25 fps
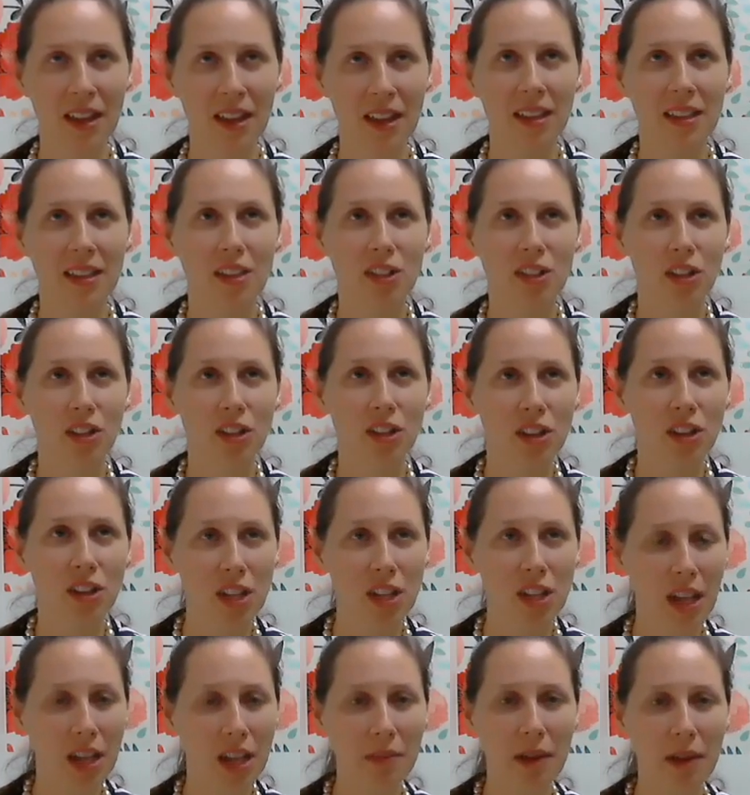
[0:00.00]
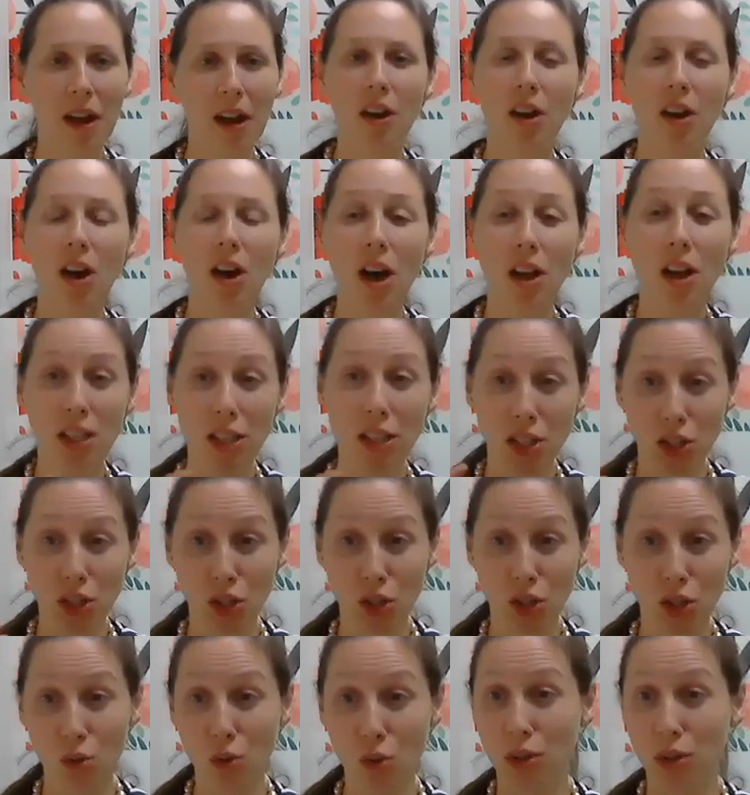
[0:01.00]
So you're talking about all these
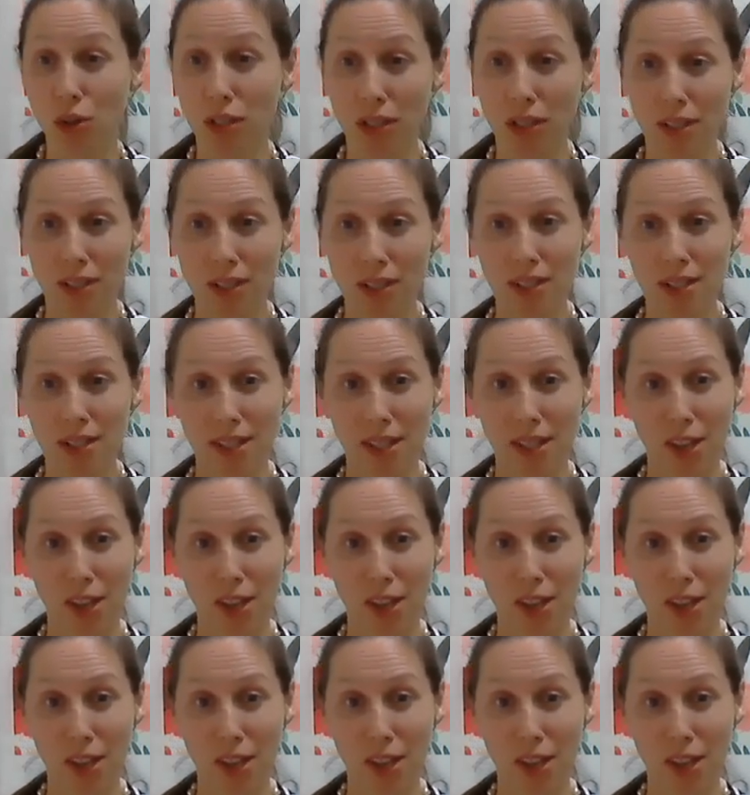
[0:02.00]
tools